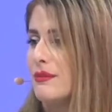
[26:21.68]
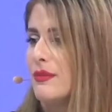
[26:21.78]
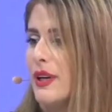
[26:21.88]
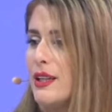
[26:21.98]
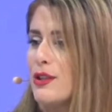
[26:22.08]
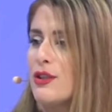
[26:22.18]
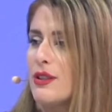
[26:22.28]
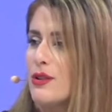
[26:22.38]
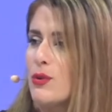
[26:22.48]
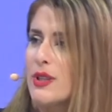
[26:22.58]
it
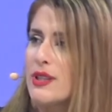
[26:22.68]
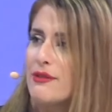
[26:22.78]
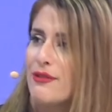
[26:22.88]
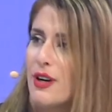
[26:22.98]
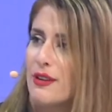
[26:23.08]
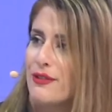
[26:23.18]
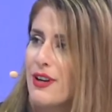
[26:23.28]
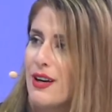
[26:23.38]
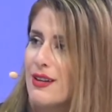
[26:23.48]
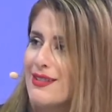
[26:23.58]
took 25
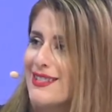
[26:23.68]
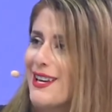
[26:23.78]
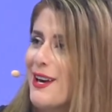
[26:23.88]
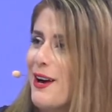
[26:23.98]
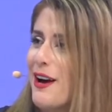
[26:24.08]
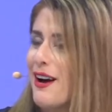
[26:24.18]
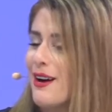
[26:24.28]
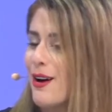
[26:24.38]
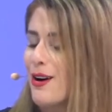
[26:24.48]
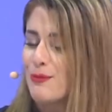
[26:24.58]
years,
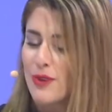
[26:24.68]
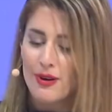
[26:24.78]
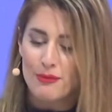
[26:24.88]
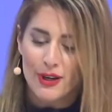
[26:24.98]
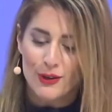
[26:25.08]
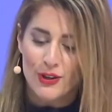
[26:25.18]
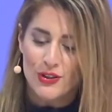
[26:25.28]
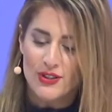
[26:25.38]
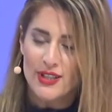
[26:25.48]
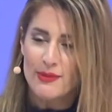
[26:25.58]
my
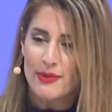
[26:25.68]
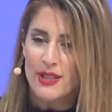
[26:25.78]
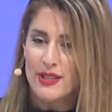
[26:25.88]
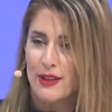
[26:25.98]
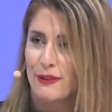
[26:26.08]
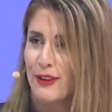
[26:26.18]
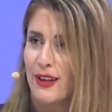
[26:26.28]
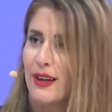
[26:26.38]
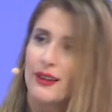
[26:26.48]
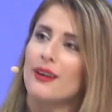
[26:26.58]
question is because I feel
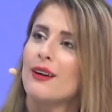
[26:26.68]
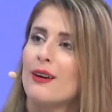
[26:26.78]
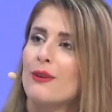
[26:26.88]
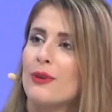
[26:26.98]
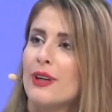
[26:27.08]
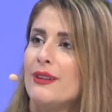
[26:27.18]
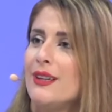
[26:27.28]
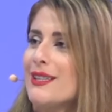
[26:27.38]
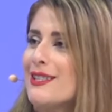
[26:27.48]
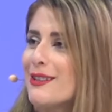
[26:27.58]
like we
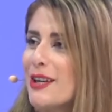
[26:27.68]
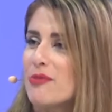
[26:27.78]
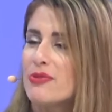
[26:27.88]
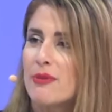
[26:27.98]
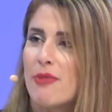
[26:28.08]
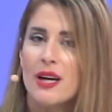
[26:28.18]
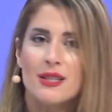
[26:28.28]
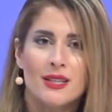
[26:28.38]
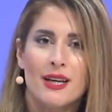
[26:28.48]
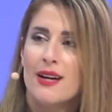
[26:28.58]
need to keep
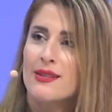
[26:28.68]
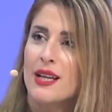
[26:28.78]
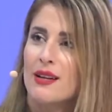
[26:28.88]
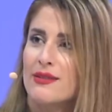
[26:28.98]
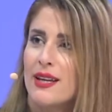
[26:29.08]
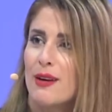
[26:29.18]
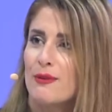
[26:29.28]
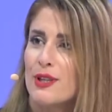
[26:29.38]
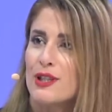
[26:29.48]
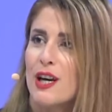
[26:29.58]
reminding ourselves that
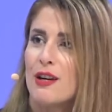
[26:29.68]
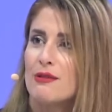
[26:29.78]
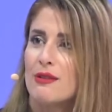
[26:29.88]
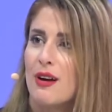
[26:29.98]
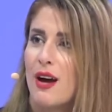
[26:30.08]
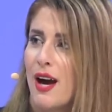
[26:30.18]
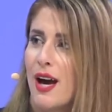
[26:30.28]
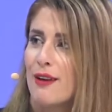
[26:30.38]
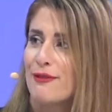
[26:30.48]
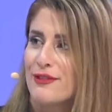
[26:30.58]
we don't
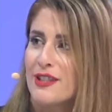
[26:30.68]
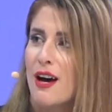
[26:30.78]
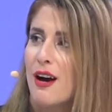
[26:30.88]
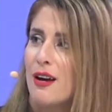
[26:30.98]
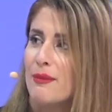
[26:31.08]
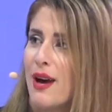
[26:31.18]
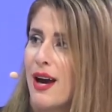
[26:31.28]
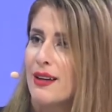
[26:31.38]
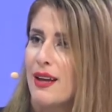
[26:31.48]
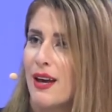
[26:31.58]
have time,
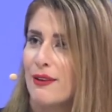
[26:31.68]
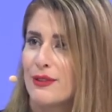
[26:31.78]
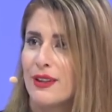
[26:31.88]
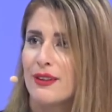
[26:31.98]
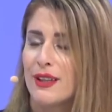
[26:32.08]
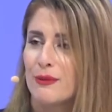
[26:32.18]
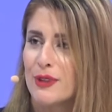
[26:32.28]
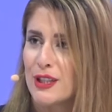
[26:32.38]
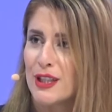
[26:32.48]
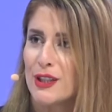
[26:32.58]
and everything we
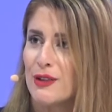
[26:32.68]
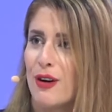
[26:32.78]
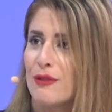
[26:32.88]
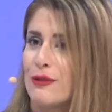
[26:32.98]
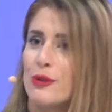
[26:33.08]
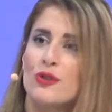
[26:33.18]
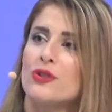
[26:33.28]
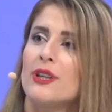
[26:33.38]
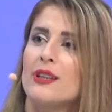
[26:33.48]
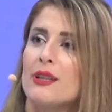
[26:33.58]
do,
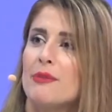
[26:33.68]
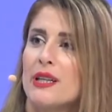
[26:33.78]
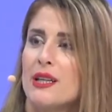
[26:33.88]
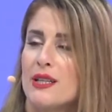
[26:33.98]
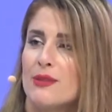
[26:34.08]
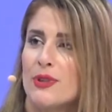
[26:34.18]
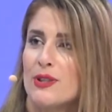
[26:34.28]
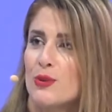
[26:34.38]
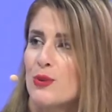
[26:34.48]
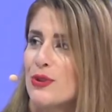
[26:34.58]
unfortunately, because we
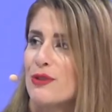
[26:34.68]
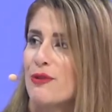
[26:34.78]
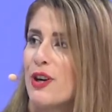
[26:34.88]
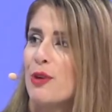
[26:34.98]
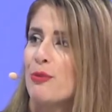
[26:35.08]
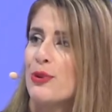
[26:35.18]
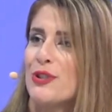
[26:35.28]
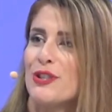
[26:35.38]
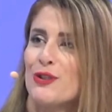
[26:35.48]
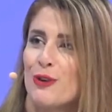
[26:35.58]
sort of
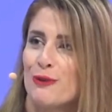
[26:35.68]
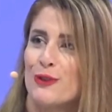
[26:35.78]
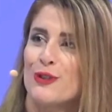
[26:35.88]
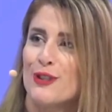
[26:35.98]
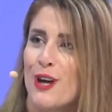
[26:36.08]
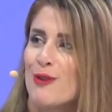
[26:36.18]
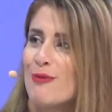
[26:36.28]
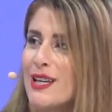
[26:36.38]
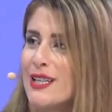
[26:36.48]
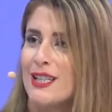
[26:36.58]
put it off for so
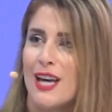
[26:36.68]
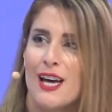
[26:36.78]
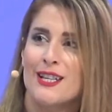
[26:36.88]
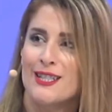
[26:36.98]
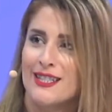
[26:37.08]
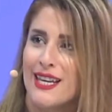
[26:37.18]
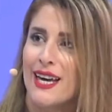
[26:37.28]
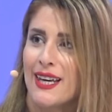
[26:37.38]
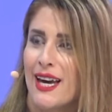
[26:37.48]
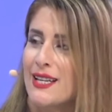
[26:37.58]
many years and
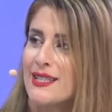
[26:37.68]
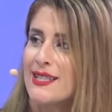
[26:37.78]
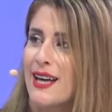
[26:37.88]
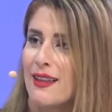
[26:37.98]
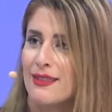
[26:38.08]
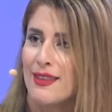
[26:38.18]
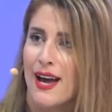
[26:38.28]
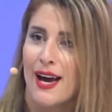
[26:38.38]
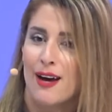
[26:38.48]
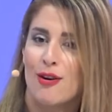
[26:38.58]
decades, that
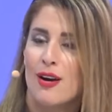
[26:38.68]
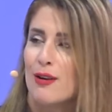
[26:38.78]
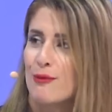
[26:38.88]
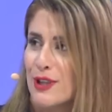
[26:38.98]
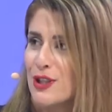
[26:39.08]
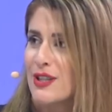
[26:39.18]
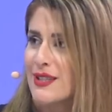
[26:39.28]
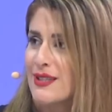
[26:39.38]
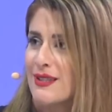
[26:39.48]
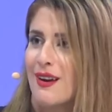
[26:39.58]
now we
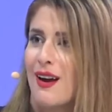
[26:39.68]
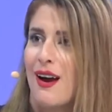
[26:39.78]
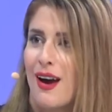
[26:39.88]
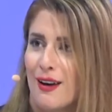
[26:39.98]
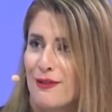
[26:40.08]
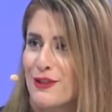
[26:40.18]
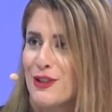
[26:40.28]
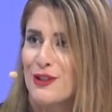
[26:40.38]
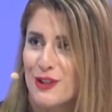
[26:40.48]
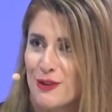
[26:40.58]
just have to
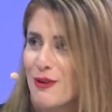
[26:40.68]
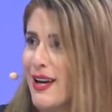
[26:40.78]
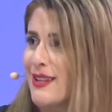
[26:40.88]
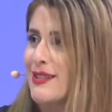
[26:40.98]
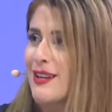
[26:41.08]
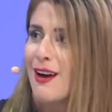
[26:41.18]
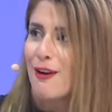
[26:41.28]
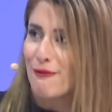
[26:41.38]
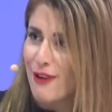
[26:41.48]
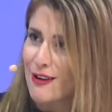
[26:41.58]
do it
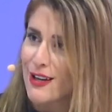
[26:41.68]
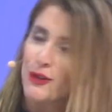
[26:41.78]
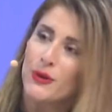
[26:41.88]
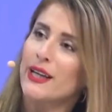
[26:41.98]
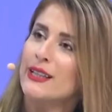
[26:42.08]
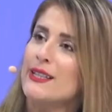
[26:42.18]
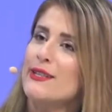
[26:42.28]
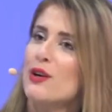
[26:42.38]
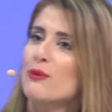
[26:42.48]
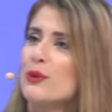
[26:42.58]
very quickly.
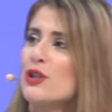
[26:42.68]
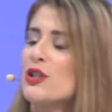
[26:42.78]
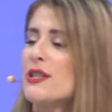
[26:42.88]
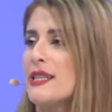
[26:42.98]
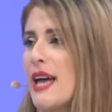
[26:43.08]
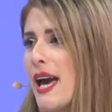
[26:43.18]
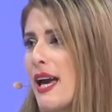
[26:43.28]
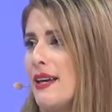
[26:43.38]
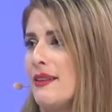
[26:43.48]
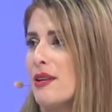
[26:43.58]
So would you
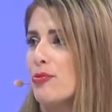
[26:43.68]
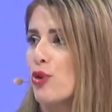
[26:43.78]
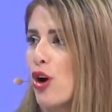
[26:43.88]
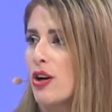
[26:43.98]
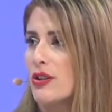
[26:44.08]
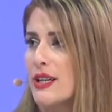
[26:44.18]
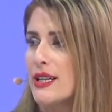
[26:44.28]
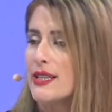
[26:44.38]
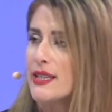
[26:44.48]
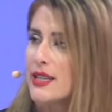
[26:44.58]
say the progress